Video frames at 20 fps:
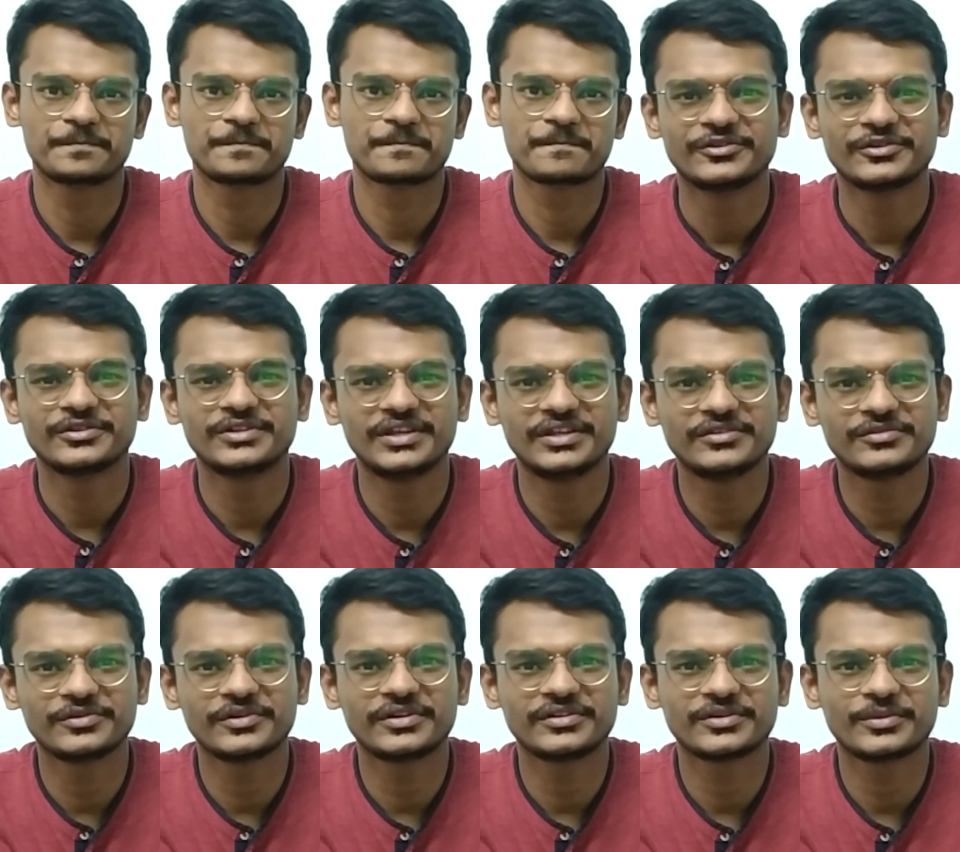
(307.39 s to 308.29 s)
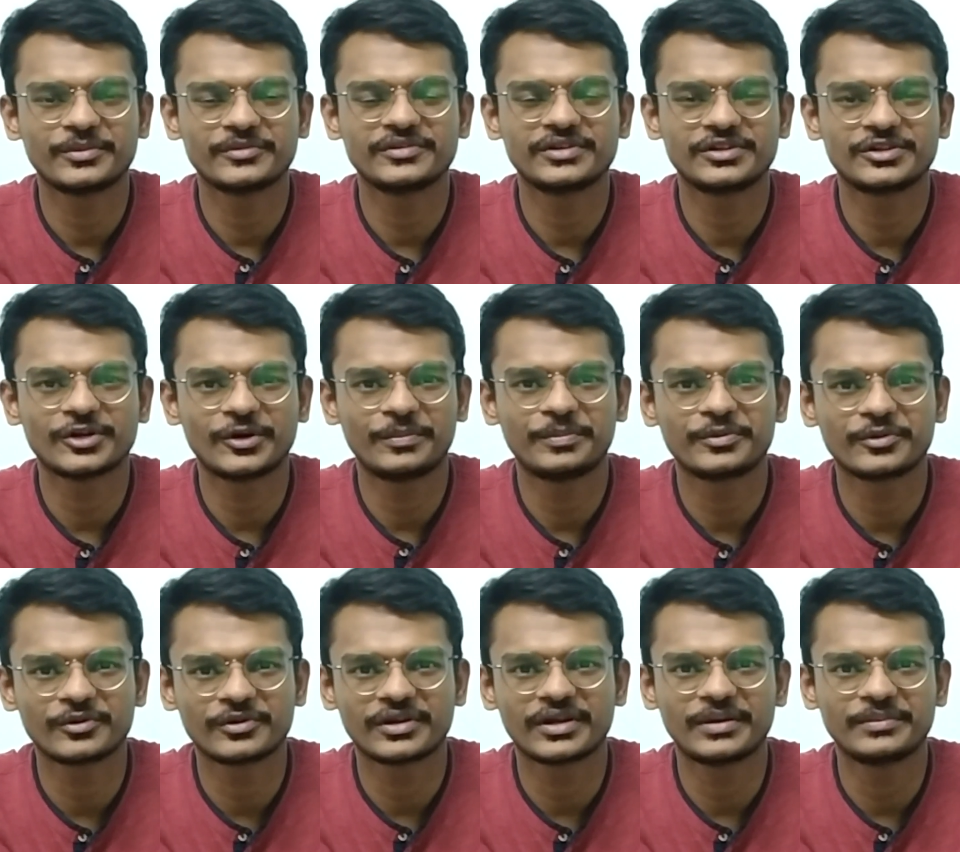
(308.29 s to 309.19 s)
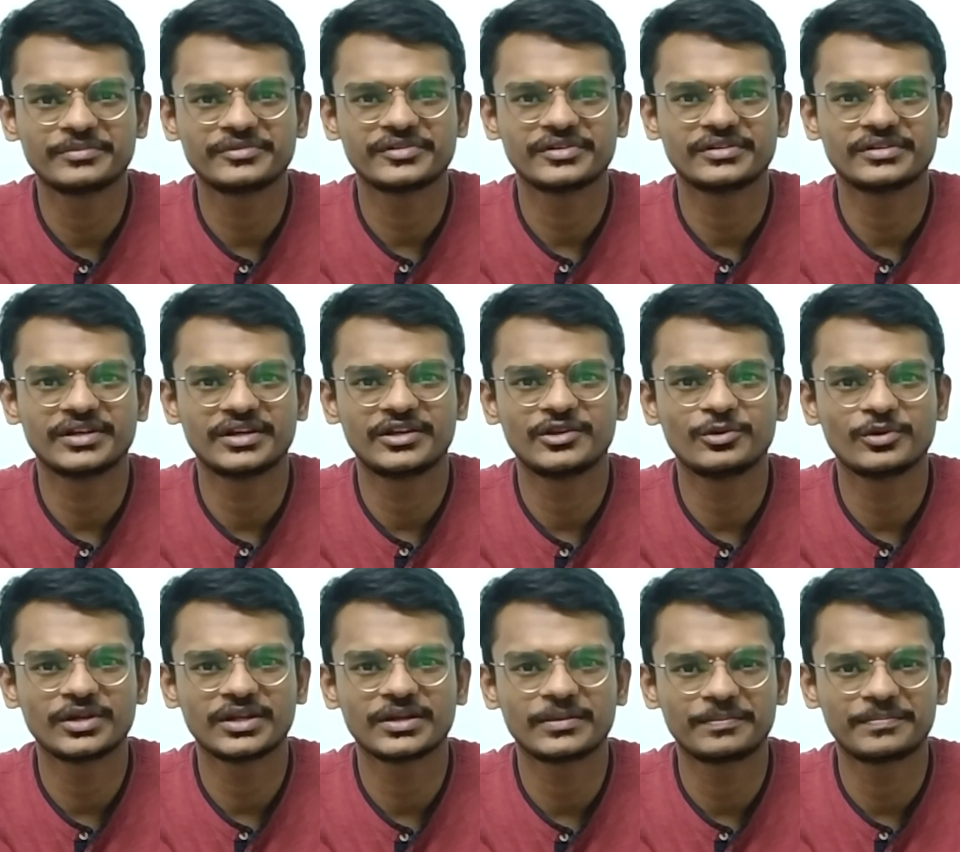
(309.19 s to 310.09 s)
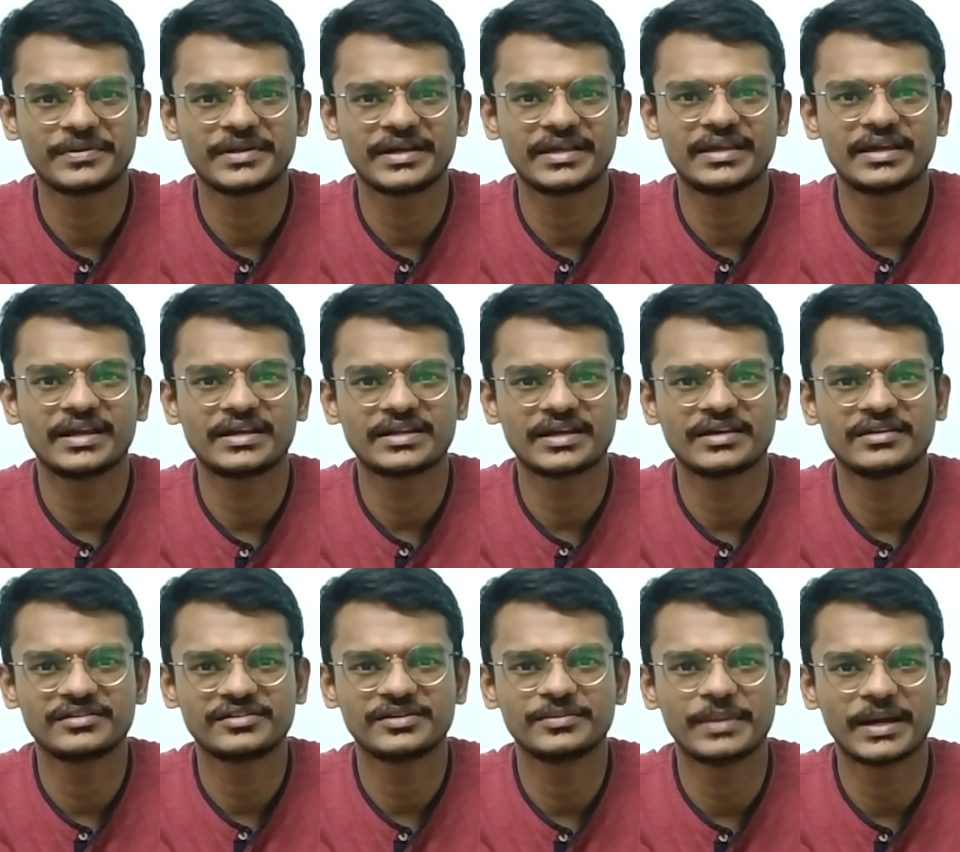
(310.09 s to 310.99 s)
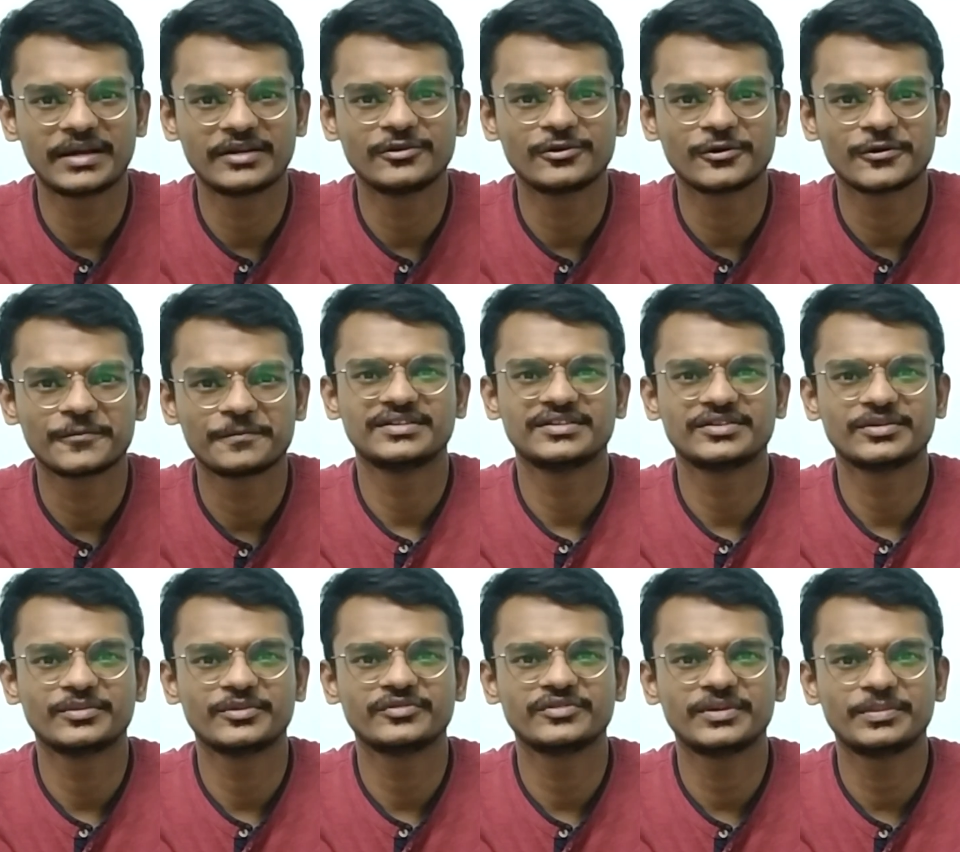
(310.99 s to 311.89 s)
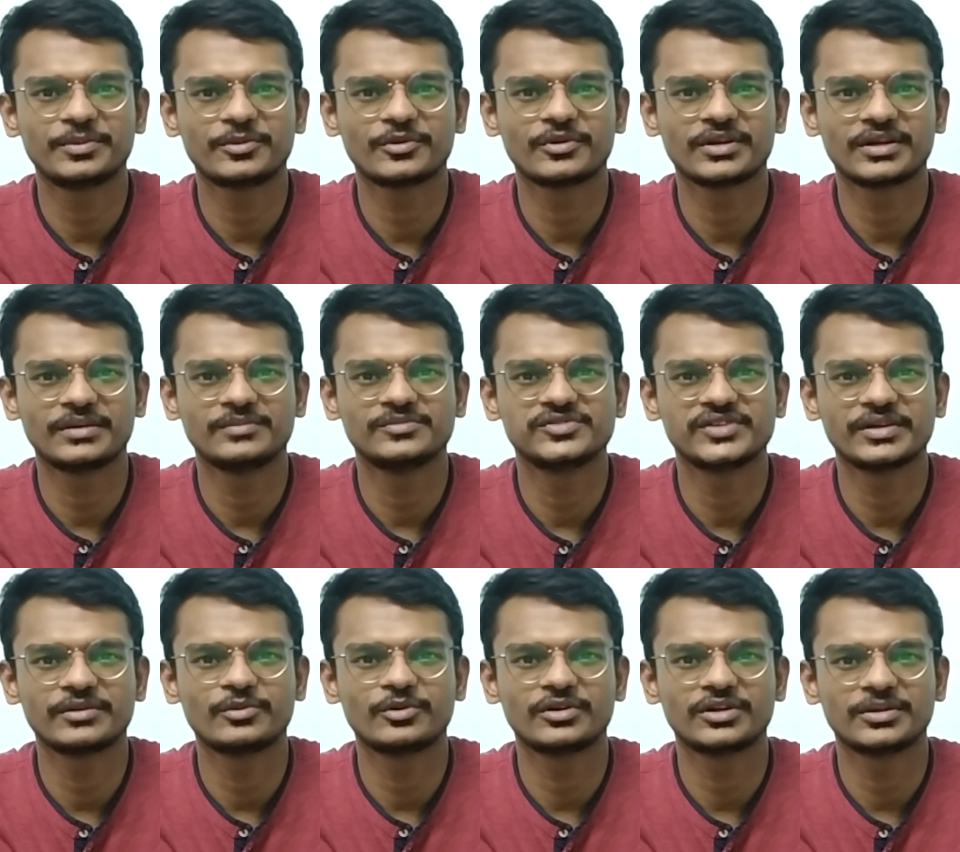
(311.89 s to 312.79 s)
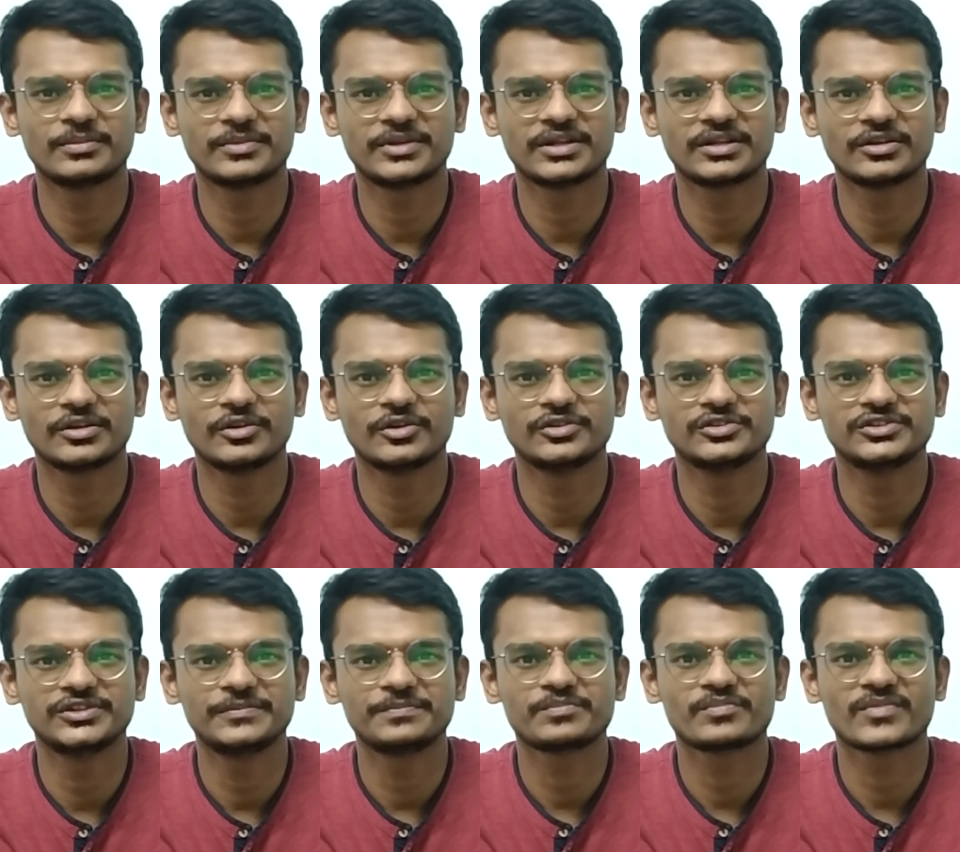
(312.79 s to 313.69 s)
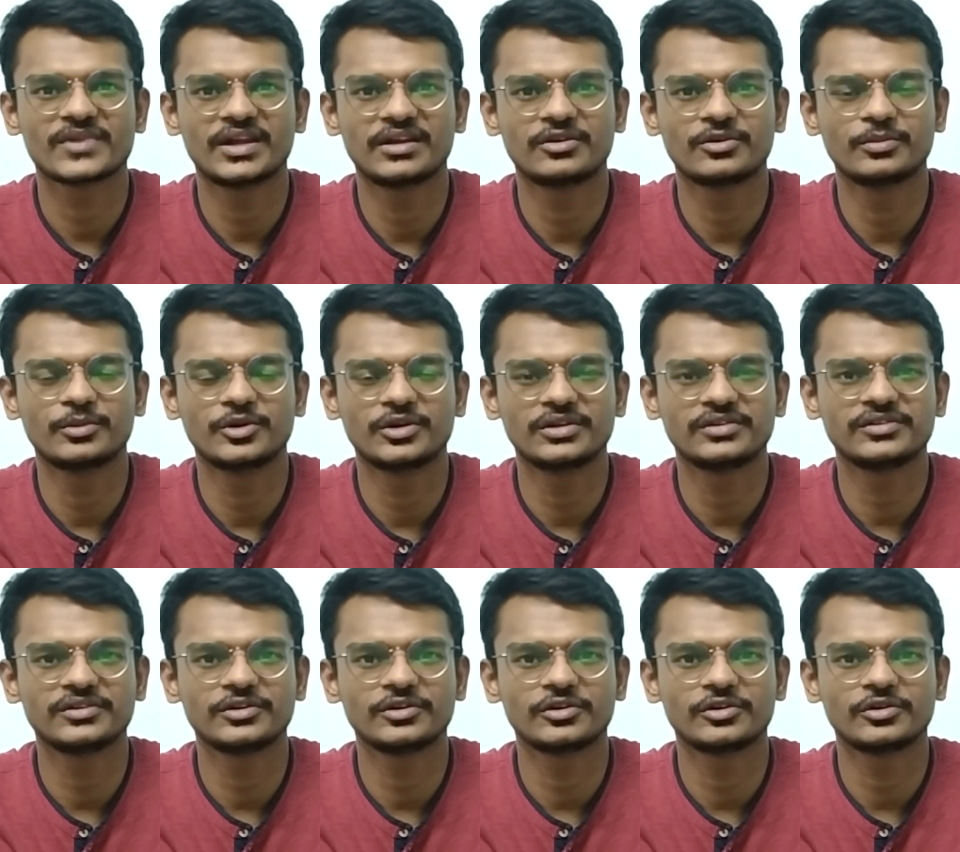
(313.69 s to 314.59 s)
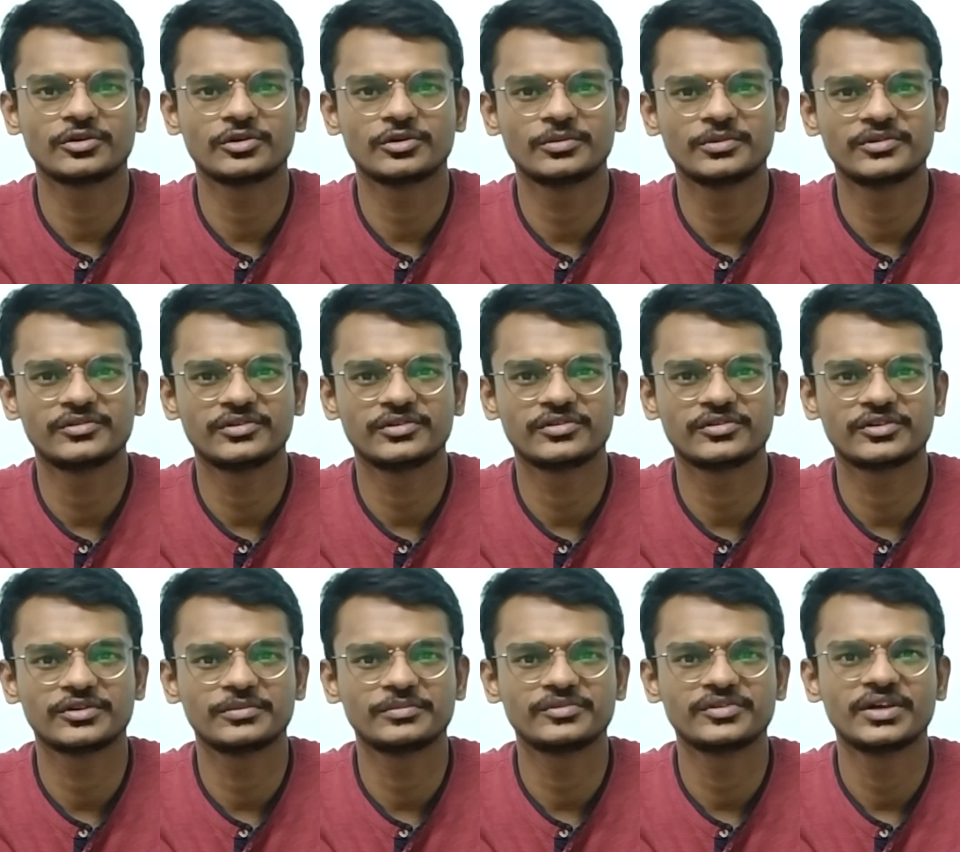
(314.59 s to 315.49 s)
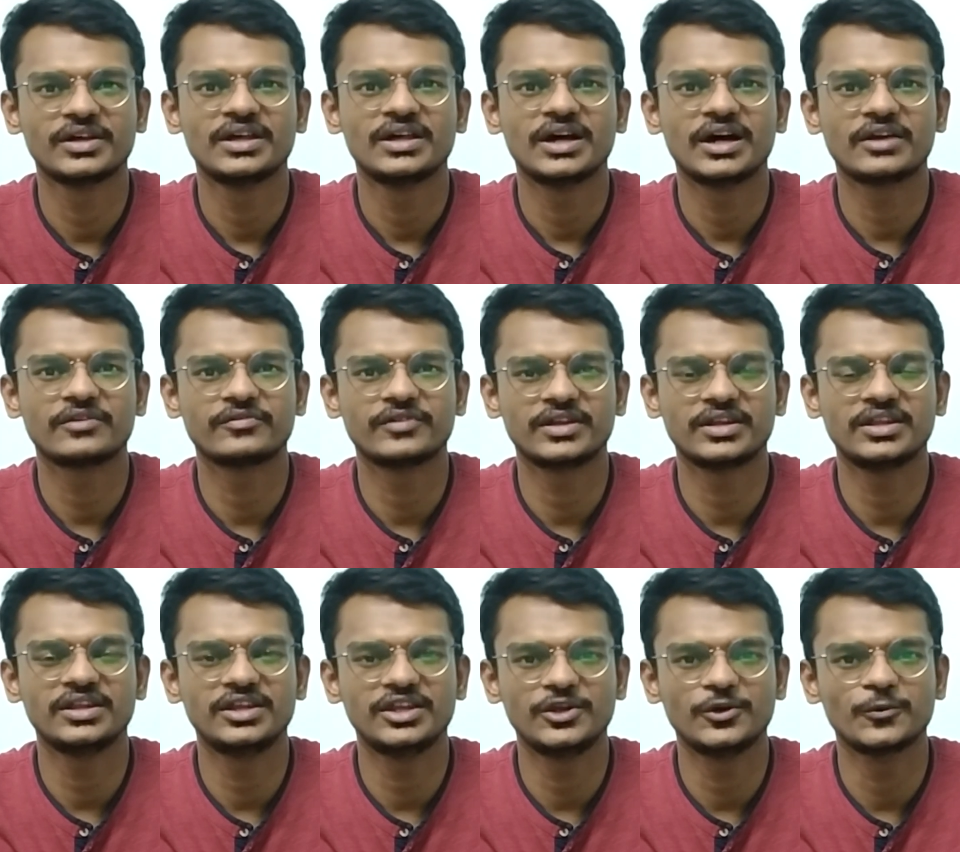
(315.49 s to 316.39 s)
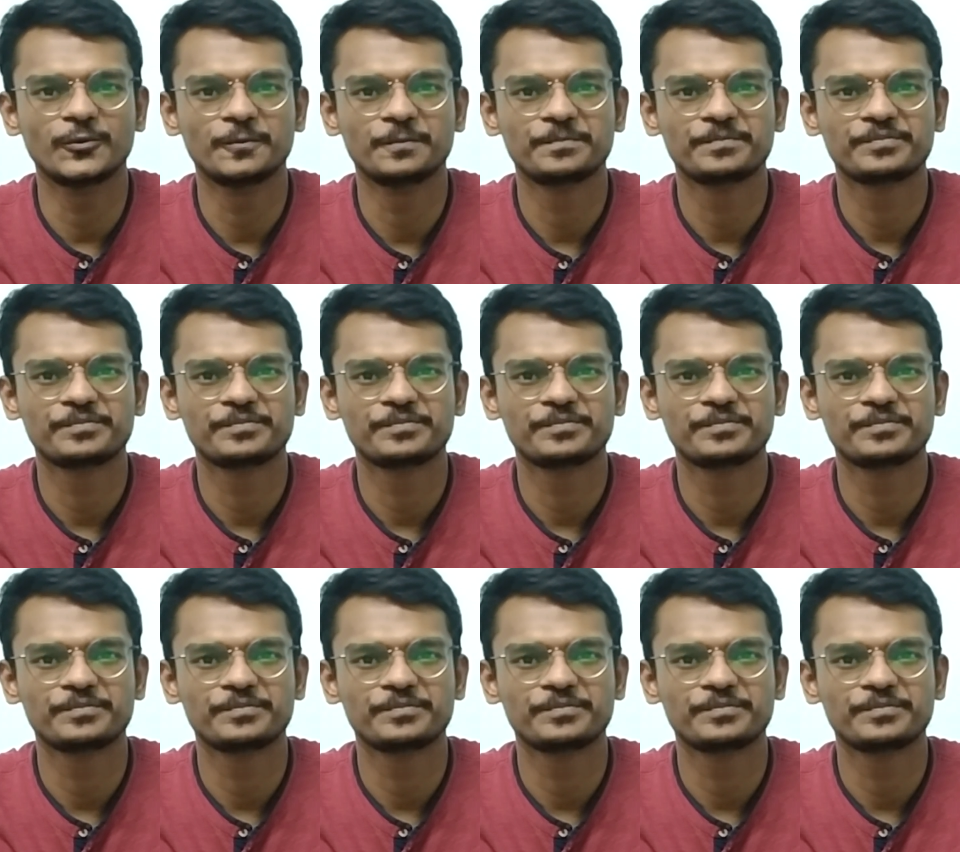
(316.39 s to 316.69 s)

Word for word: So these were some of the top programs that you can apply at IISc Bangalore. Some of the programs like quantum technology and robotics and autonomous systems are very new